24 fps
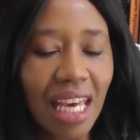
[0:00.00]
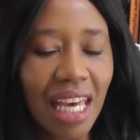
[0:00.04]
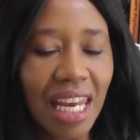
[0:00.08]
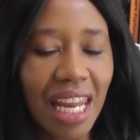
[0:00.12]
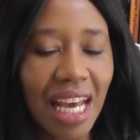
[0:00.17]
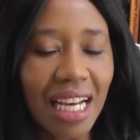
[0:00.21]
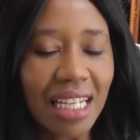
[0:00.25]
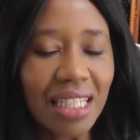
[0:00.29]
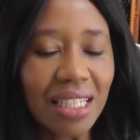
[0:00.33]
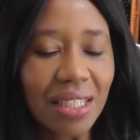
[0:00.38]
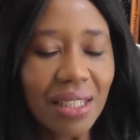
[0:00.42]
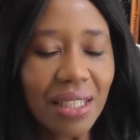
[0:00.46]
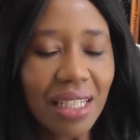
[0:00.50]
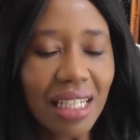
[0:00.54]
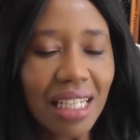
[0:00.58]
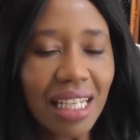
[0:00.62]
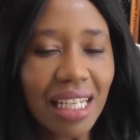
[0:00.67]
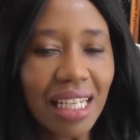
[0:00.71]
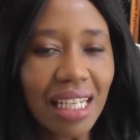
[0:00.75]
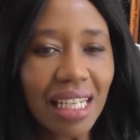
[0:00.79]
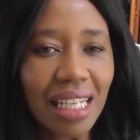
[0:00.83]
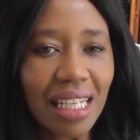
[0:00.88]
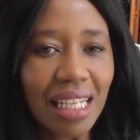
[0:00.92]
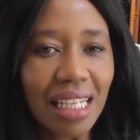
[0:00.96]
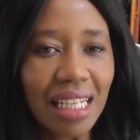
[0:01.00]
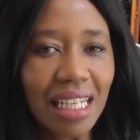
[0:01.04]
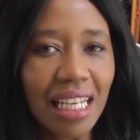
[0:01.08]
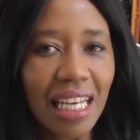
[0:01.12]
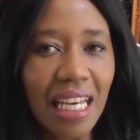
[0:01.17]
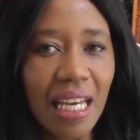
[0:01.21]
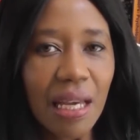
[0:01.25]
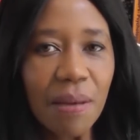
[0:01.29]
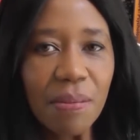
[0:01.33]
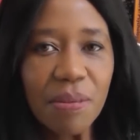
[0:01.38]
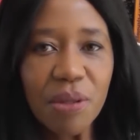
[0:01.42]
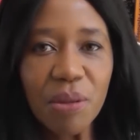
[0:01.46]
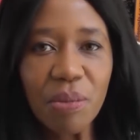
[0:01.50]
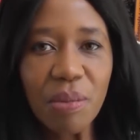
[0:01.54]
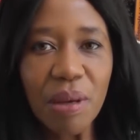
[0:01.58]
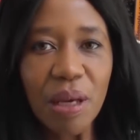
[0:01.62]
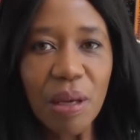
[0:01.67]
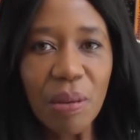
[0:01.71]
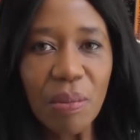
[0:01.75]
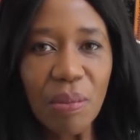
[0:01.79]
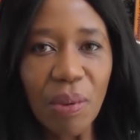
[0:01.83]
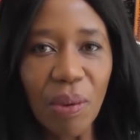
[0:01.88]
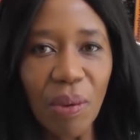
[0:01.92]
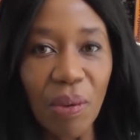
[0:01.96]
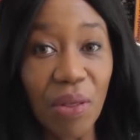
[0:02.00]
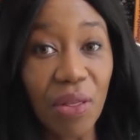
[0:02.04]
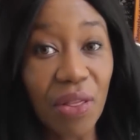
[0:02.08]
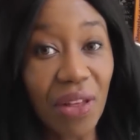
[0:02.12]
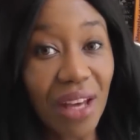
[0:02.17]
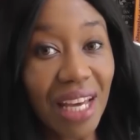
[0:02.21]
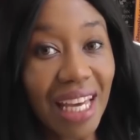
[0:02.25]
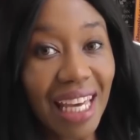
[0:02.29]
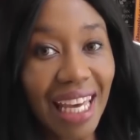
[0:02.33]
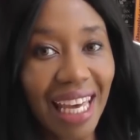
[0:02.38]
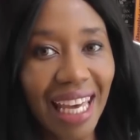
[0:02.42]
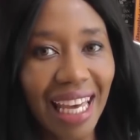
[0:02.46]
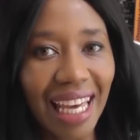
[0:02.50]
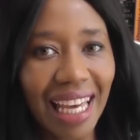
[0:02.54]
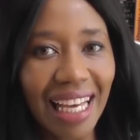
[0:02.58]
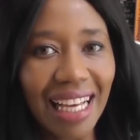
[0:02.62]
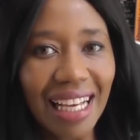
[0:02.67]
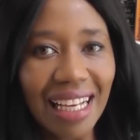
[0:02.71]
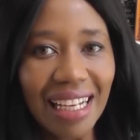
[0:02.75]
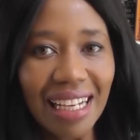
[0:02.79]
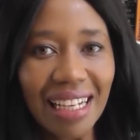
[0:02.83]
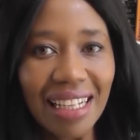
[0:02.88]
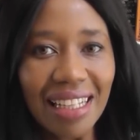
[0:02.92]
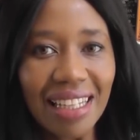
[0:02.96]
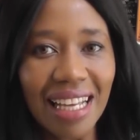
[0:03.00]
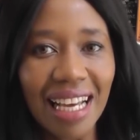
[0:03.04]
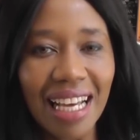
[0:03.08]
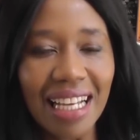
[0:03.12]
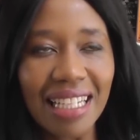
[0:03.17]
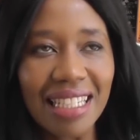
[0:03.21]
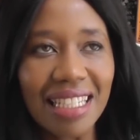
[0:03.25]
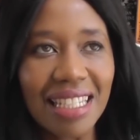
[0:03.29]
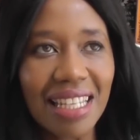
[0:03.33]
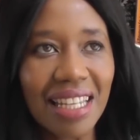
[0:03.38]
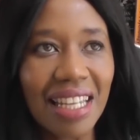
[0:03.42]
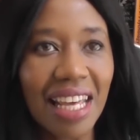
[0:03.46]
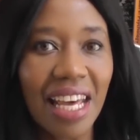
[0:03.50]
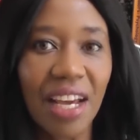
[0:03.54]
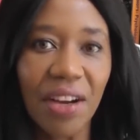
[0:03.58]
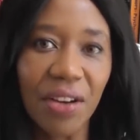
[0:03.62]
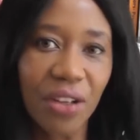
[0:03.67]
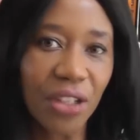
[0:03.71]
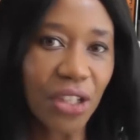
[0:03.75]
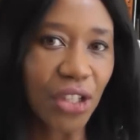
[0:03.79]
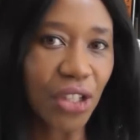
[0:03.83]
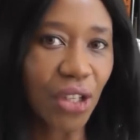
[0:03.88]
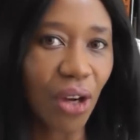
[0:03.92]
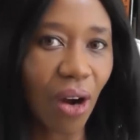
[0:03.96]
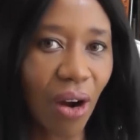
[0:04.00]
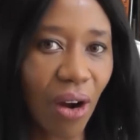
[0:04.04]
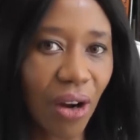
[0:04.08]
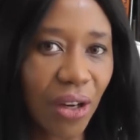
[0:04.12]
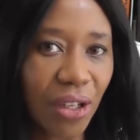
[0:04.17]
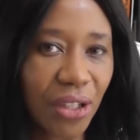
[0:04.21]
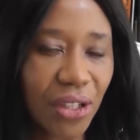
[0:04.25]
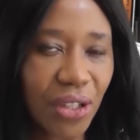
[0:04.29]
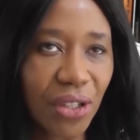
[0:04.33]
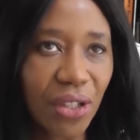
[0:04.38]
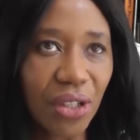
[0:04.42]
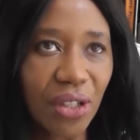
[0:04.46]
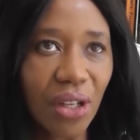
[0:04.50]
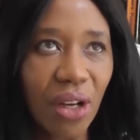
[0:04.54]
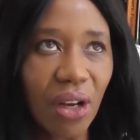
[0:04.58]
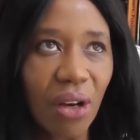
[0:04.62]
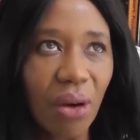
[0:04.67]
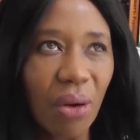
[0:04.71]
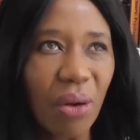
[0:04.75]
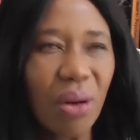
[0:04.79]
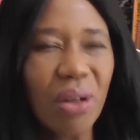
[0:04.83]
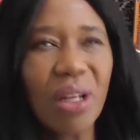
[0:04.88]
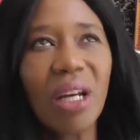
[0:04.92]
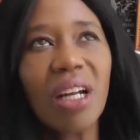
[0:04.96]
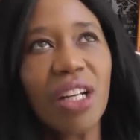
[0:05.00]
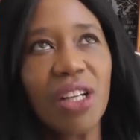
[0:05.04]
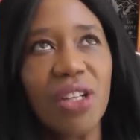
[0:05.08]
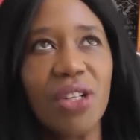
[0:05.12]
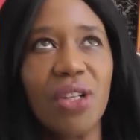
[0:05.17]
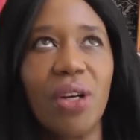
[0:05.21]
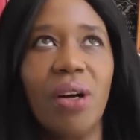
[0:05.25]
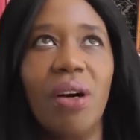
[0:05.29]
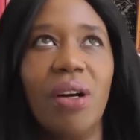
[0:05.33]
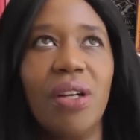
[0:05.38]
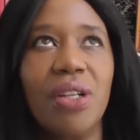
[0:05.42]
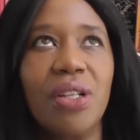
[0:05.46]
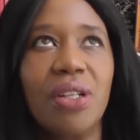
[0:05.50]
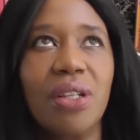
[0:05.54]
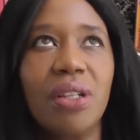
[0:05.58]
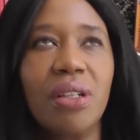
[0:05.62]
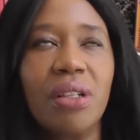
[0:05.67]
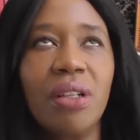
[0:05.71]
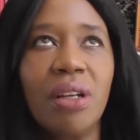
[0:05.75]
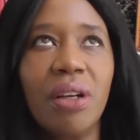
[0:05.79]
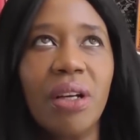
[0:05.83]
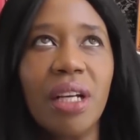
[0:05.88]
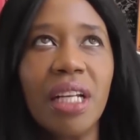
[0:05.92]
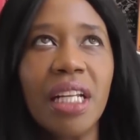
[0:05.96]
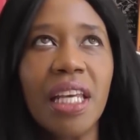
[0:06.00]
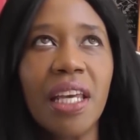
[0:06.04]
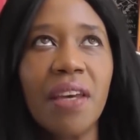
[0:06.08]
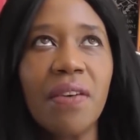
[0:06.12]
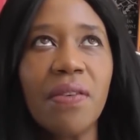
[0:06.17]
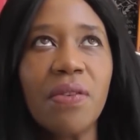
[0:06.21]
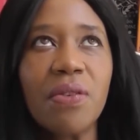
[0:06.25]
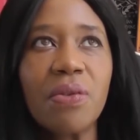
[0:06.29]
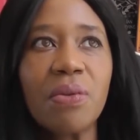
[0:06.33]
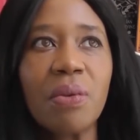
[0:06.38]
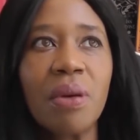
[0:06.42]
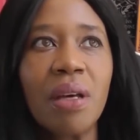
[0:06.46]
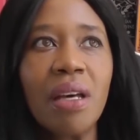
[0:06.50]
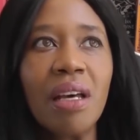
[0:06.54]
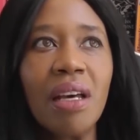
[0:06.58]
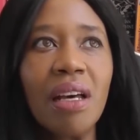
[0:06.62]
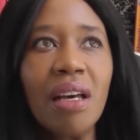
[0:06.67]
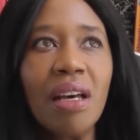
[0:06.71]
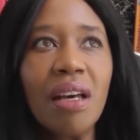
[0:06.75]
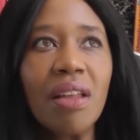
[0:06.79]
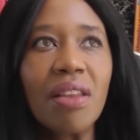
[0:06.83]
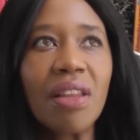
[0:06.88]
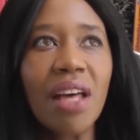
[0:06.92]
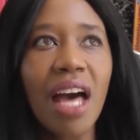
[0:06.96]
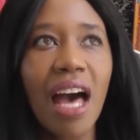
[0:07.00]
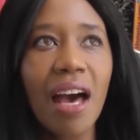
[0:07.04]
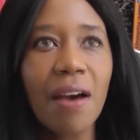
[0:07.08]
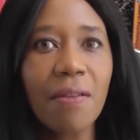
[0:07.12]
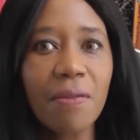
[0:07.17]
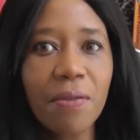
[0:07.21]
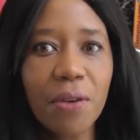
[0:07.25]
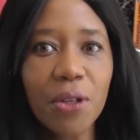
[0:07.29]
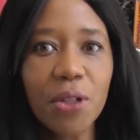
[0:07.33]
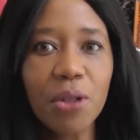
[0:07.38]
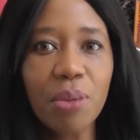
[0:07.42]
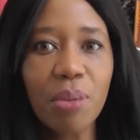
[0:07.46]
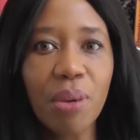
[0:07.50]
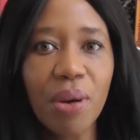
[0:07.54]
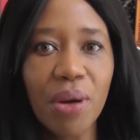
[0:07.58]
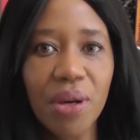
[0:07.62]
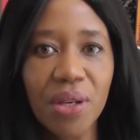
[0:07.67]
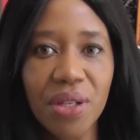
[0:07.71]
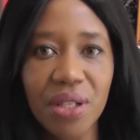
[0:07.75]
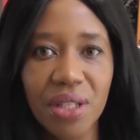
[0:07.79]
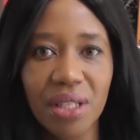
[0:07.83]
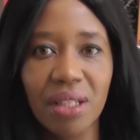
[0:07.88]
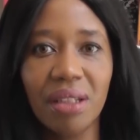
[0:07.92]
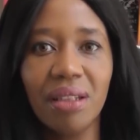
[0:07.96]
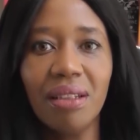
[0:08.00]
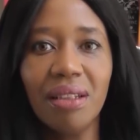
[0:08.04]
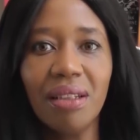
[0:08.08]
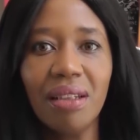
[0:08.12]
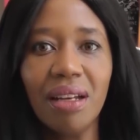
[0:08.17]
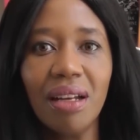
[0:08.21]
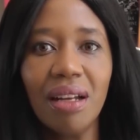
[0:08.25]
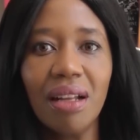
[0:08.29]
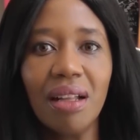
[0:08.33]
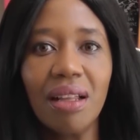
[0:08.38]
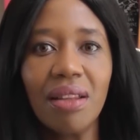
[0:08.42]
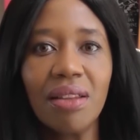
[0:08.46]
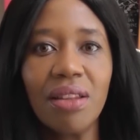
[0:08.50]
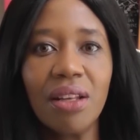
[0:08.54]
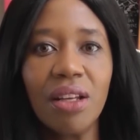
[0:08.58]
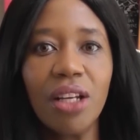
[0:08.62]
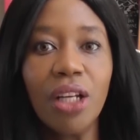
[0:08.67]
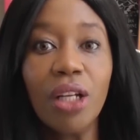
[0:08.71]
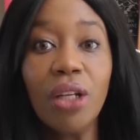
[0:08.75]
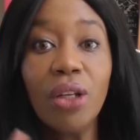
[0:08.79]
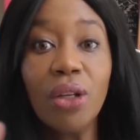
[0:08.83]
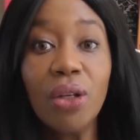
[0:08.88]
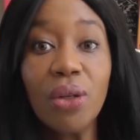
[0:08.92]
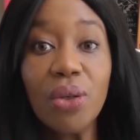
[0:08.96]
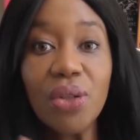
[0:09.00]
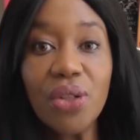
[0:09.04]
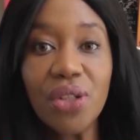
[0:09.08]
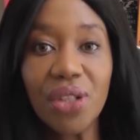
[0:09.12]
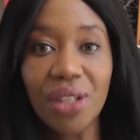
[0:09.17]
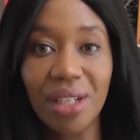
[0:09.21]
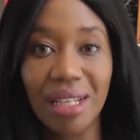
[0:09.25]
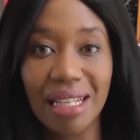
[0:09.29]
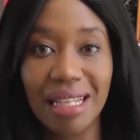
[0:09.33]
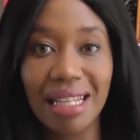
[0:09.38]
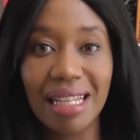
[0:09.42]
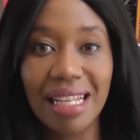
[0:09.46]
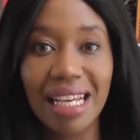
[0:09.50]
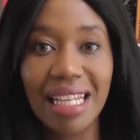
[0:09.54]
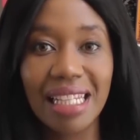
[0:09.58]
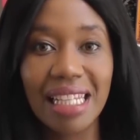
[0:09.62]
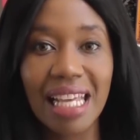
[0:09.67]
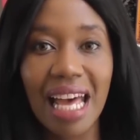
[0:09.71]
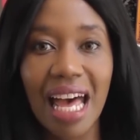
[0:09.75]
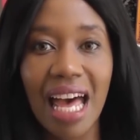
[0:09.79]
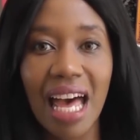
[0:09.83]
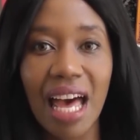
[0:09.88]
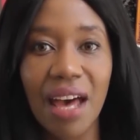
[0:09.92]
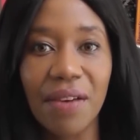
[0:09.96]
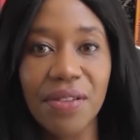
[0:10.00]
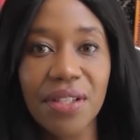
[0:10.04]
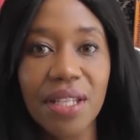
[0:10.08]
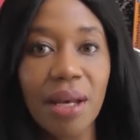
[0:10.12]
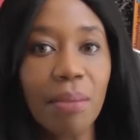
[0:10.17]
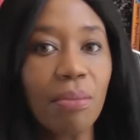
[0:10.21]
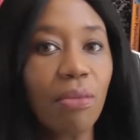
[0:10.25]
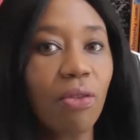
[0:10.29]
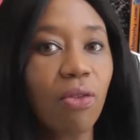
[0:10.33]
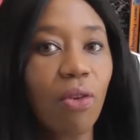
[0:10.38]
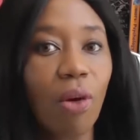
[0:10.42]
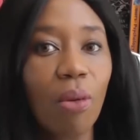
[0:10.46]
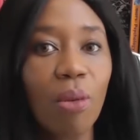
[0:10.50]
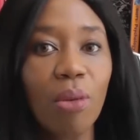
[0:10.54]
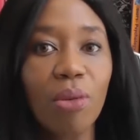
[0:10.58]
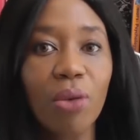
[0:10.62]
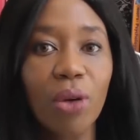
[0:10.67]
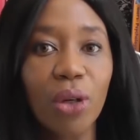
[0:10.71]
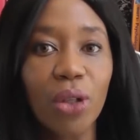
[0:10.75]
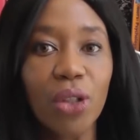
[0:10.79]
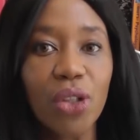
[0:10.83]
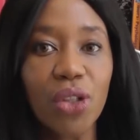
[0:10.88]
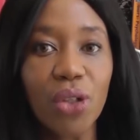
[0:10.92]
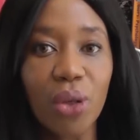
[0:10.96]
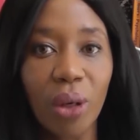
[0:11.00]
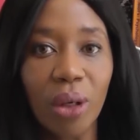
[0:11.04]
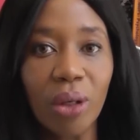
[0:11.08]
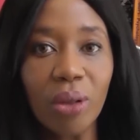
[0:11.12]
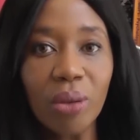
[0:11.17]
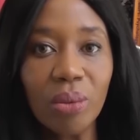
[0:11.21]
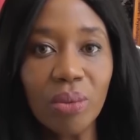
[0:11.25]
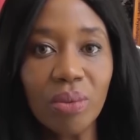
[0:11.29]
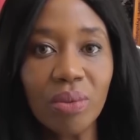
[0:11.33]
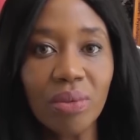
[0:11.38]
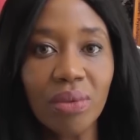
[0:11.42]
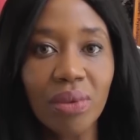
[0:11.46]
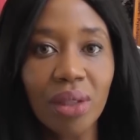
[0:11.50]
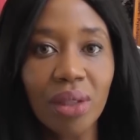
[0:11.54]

it actually keeps people thinking that they're in charge or not in charge. You know, it gives the average person the illusion that they have some form of control,